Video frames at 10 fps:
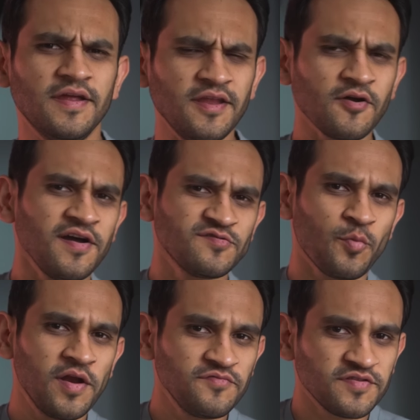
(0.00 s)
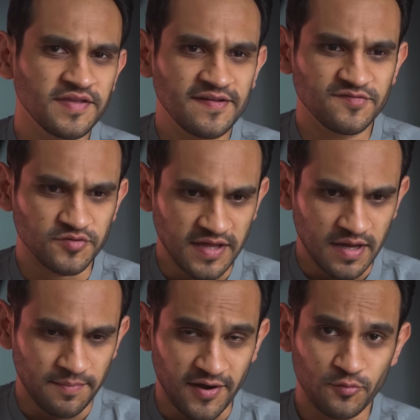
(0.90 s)
Now guys, one of the things to think
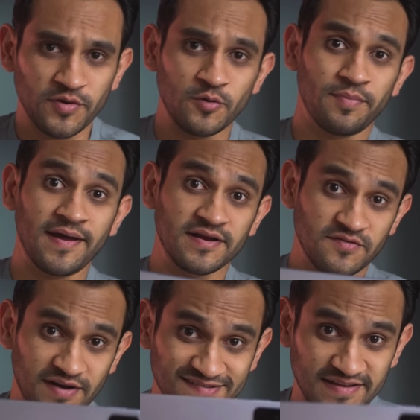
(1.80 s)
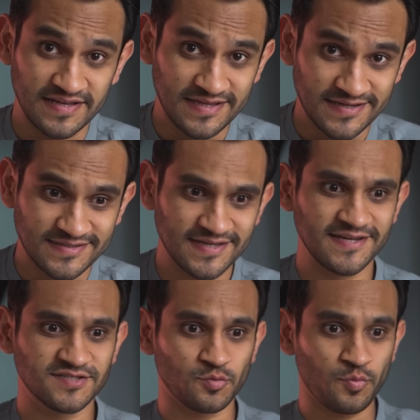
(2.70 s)
about when you're buying a device like this
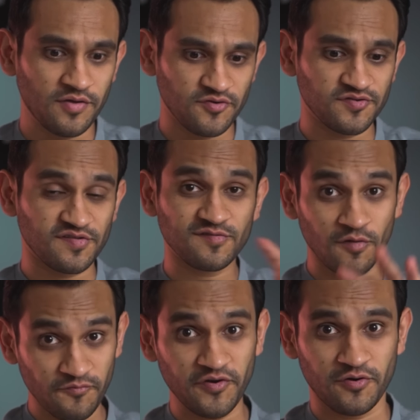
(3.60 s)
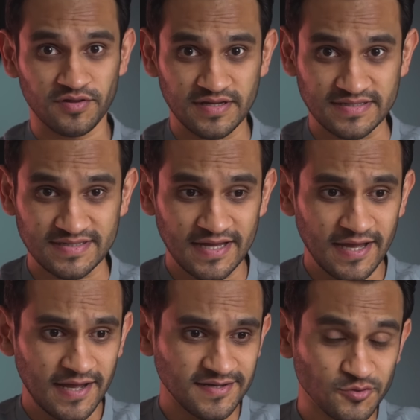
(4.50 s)
is whether the software on this
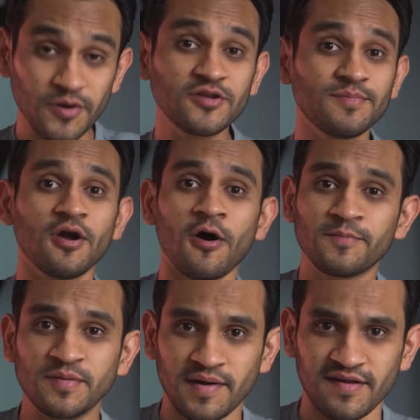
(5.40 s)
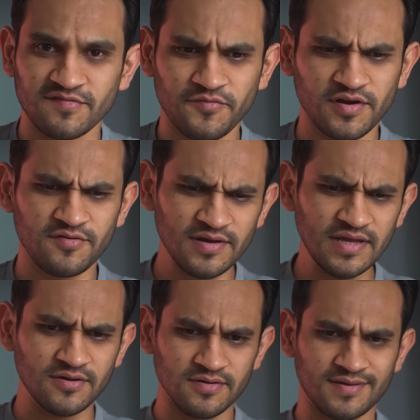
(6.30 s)
is going to be optimized for a really
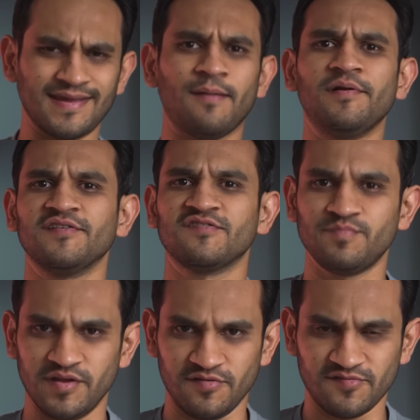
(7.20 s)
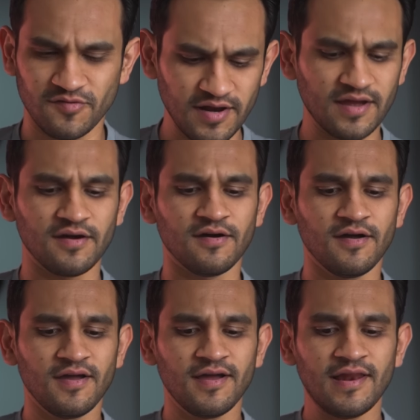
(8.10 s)
good tablet experience or like a
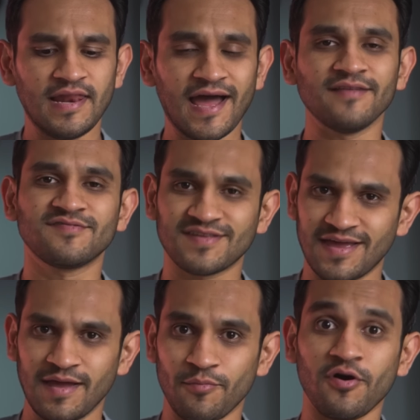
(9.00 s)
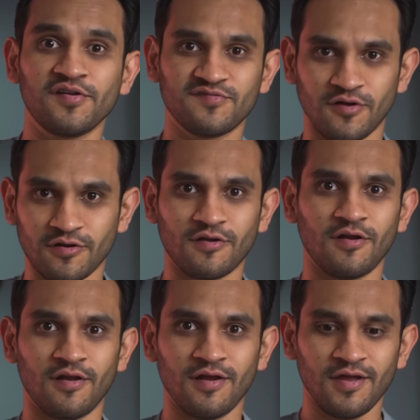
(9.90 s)
landscape horizontal